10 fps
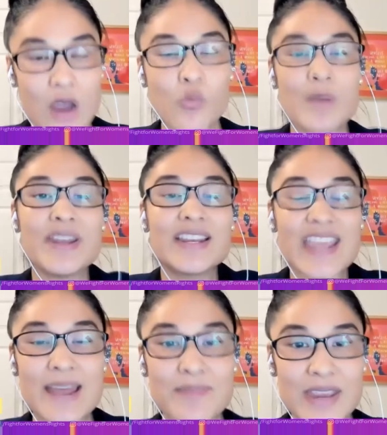Uh, women
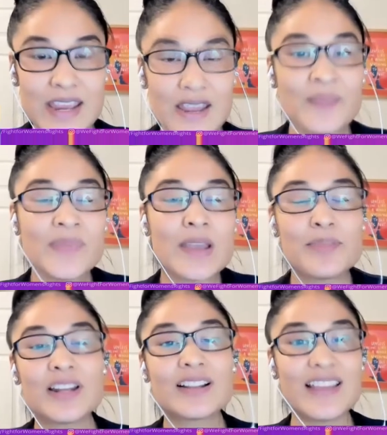can be
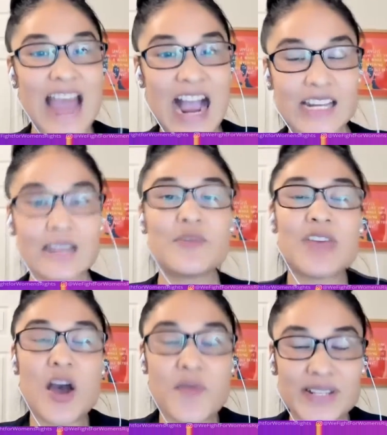politically active
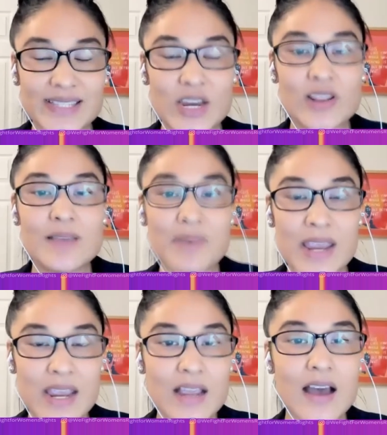without necessarily
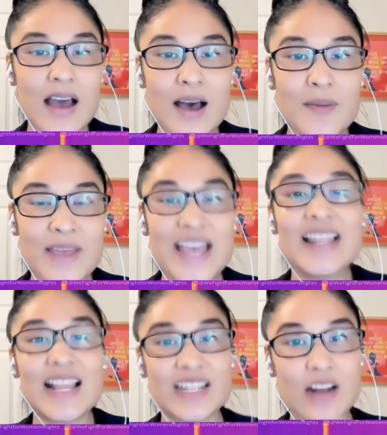being um, in
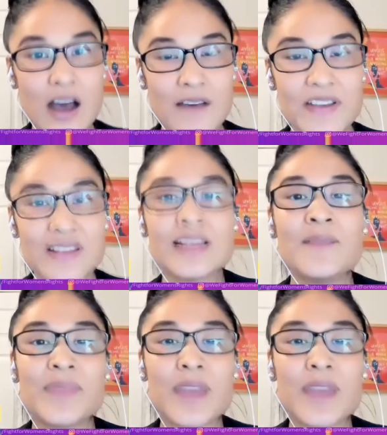elected office.